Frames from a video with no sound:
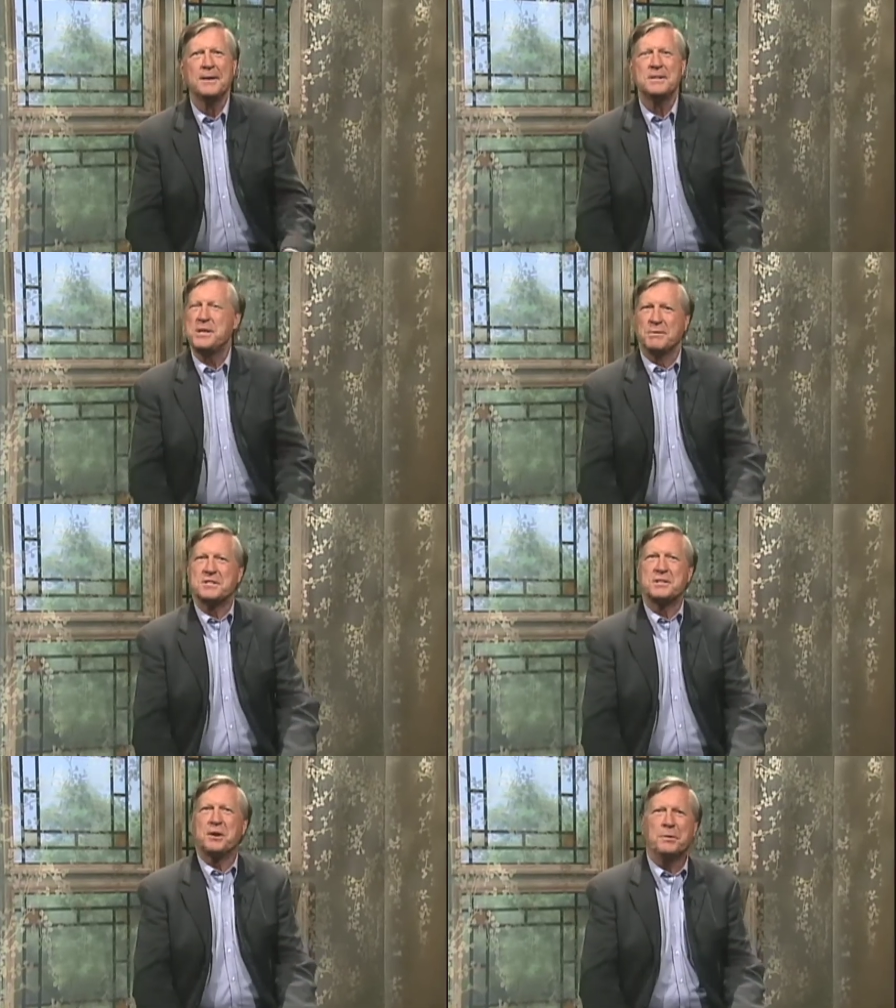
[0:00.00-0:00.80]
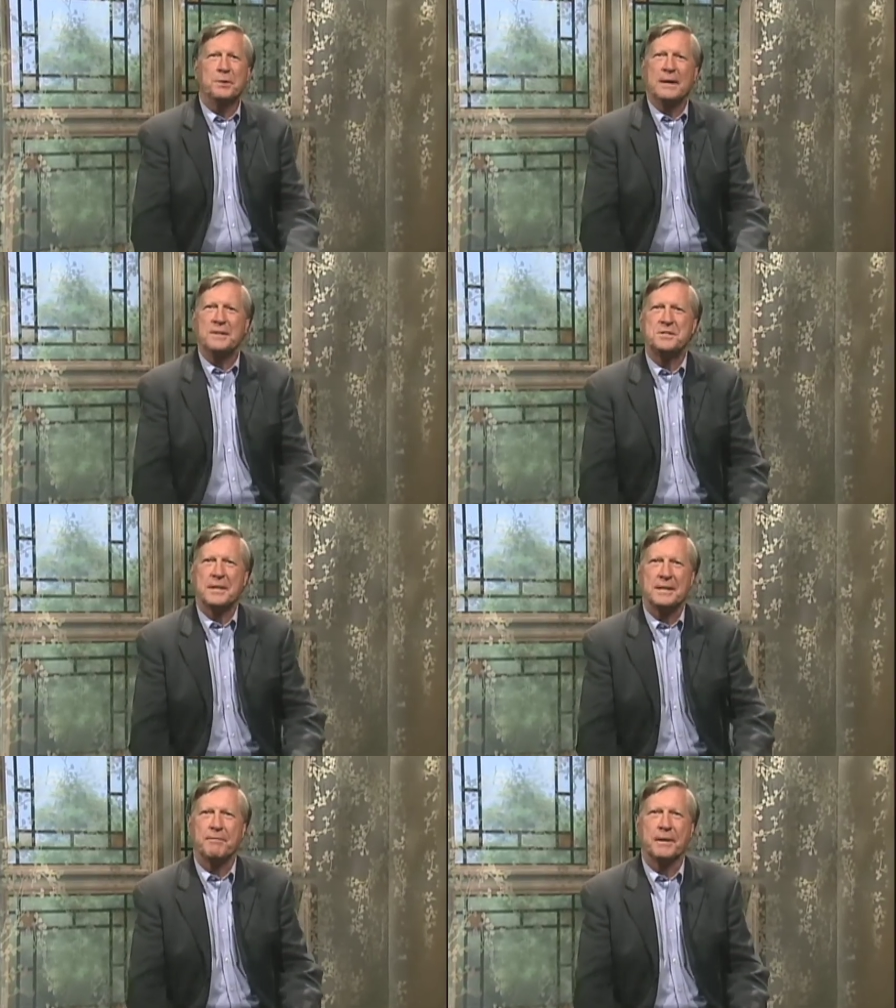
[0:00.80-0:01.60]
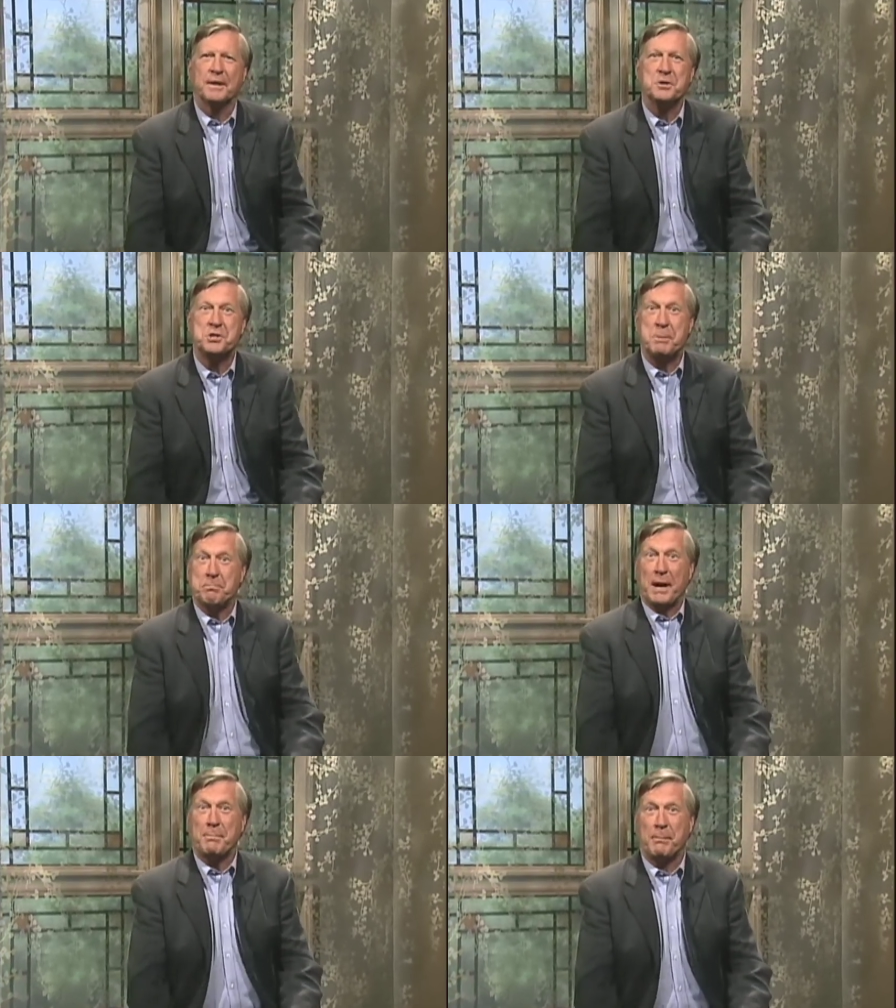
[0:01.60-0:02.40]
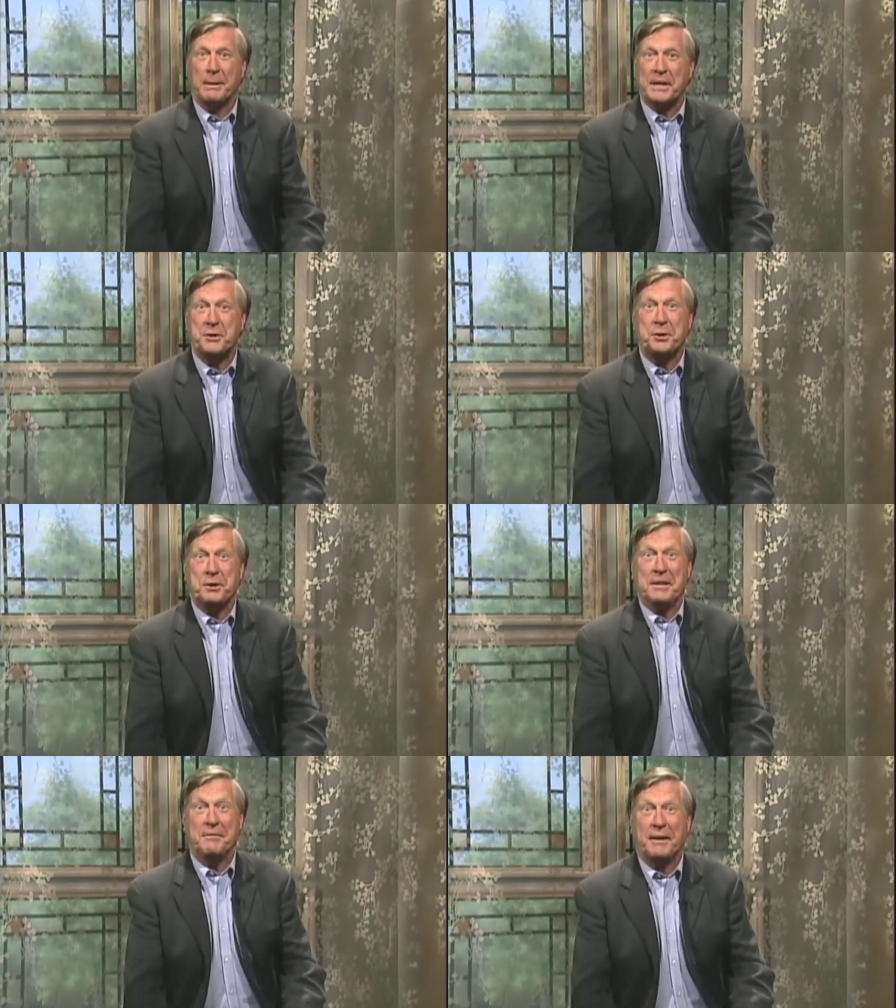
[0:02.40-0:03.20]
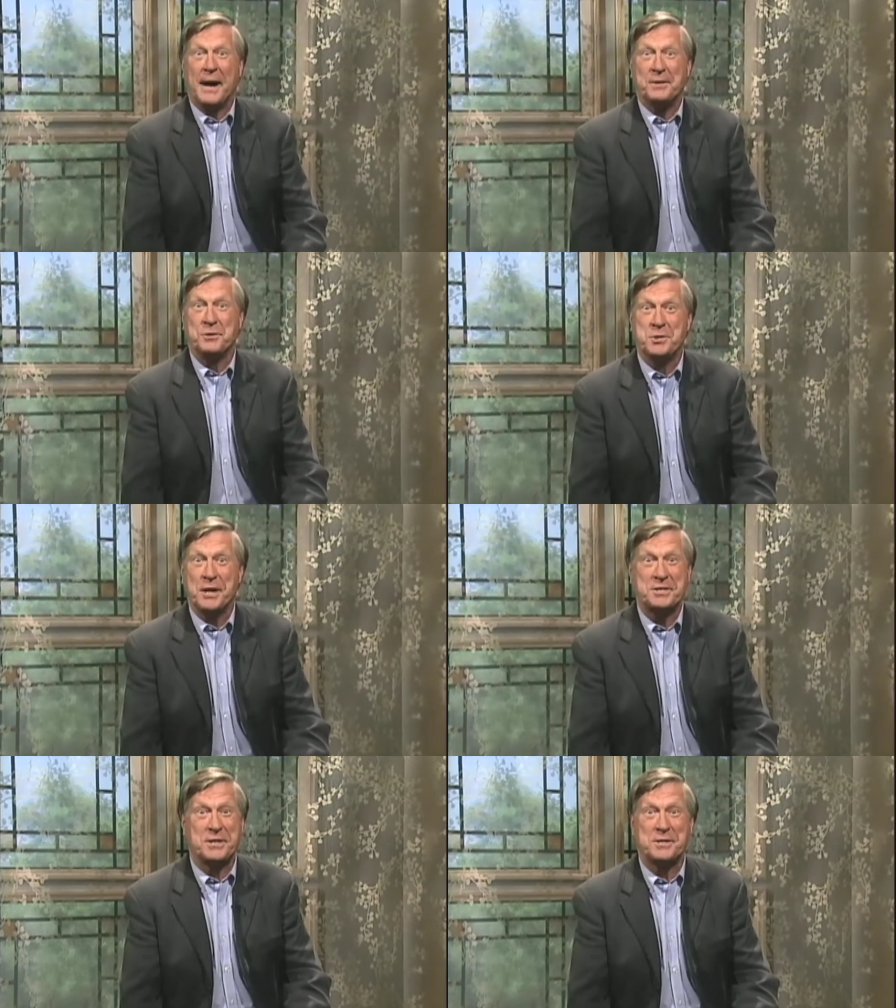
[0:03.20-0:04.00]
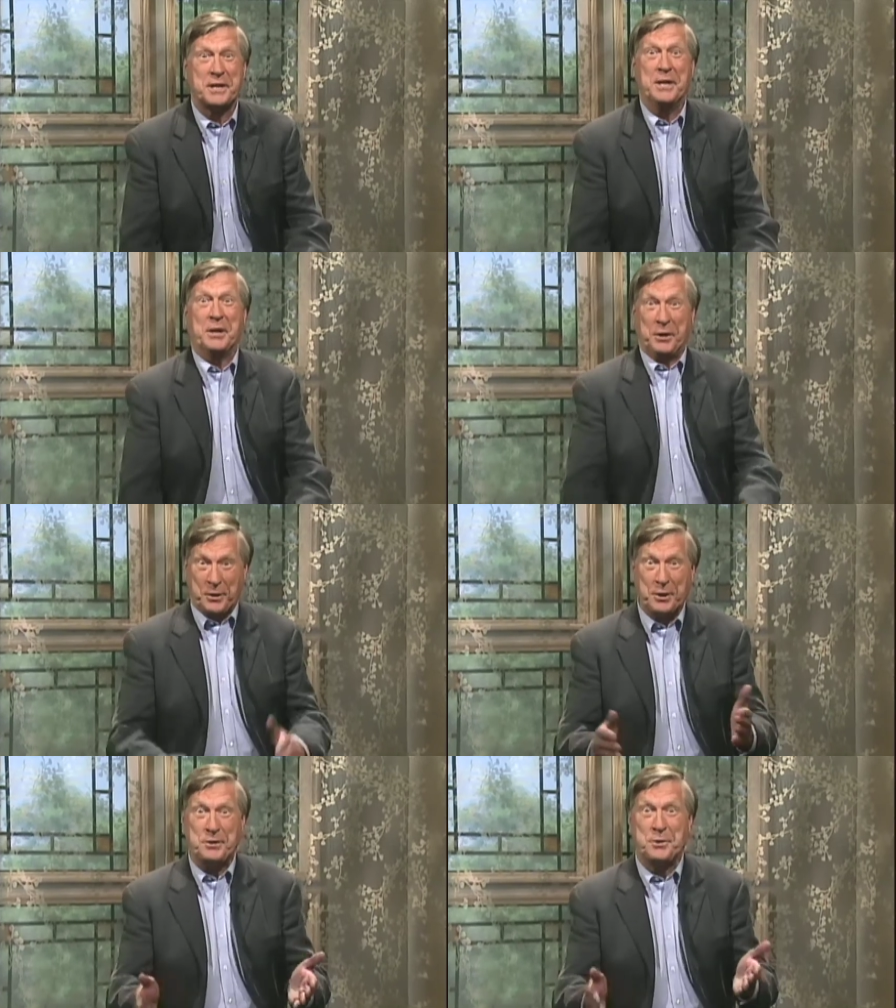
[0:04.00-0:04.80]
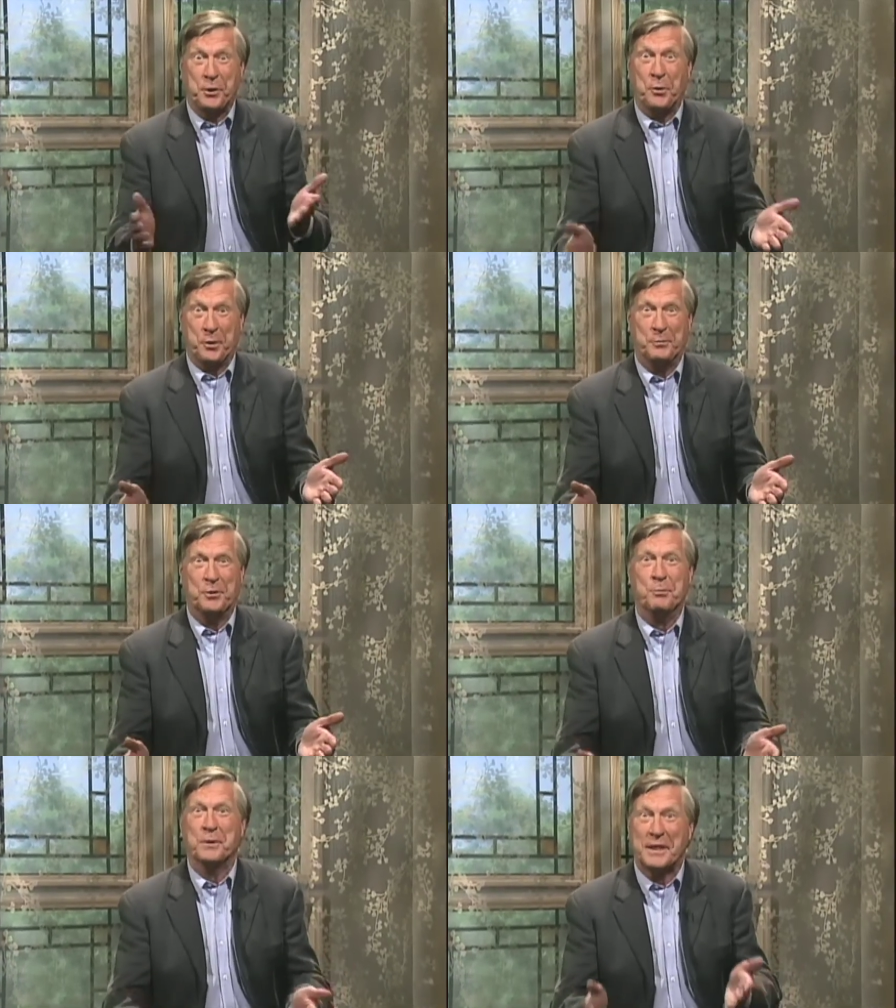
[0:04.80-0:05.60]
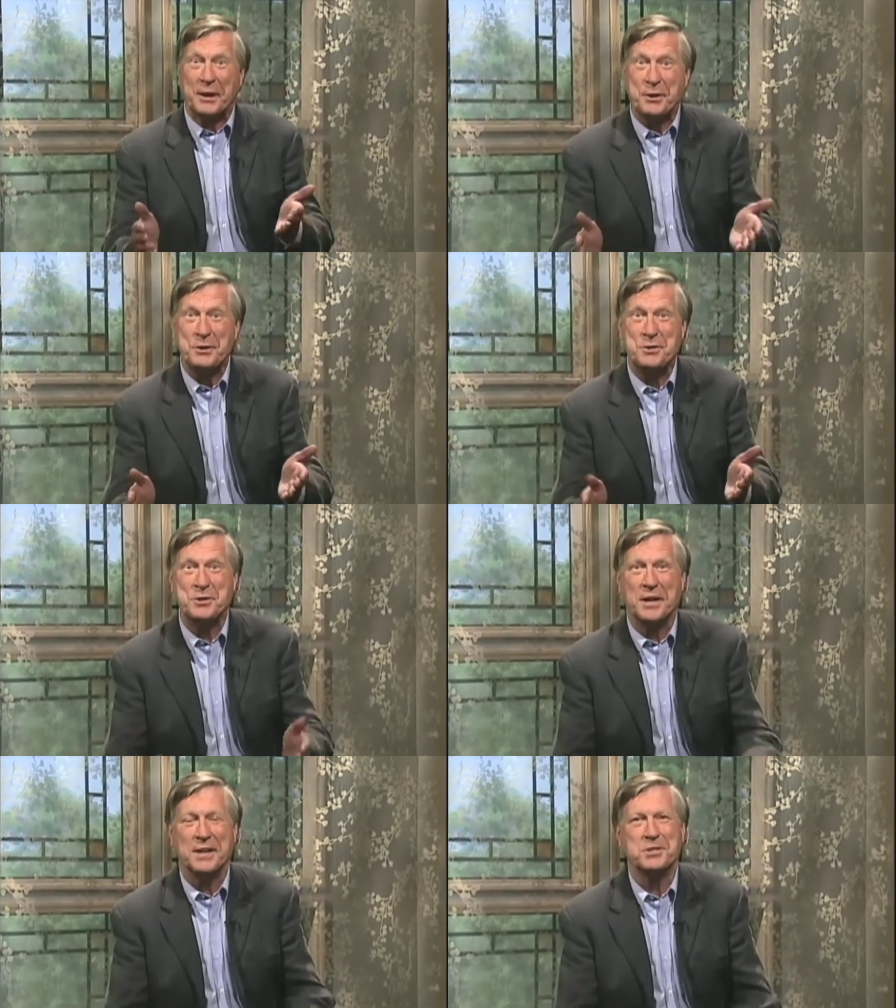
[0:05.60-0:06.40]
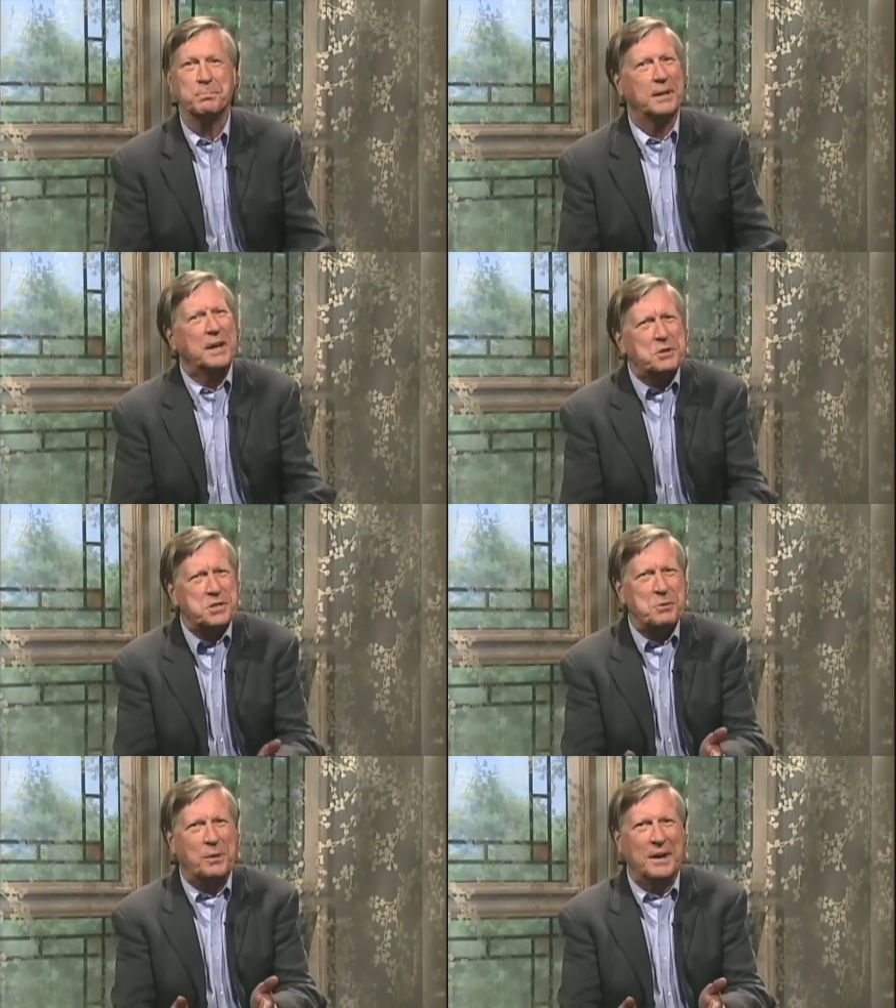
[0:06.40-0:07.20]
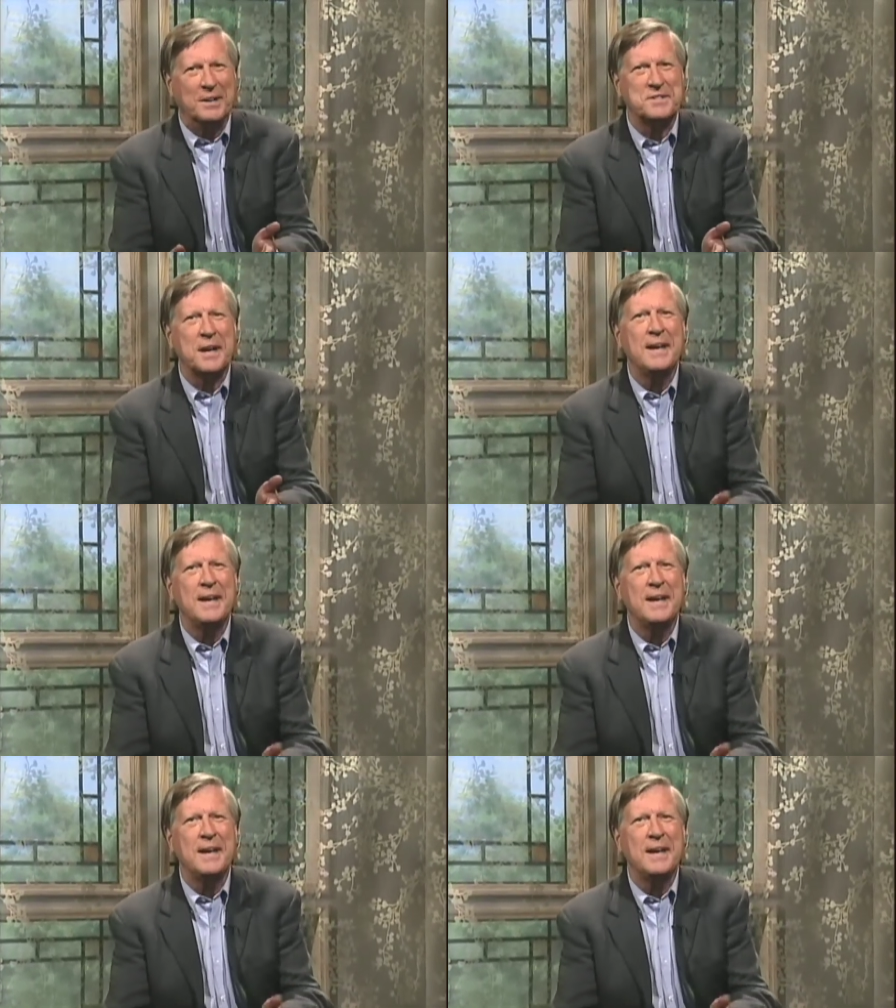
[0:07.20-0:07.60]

She was so insignificant, she probably couldn't have gotten justice in a good courtroom with a good judge. But here she was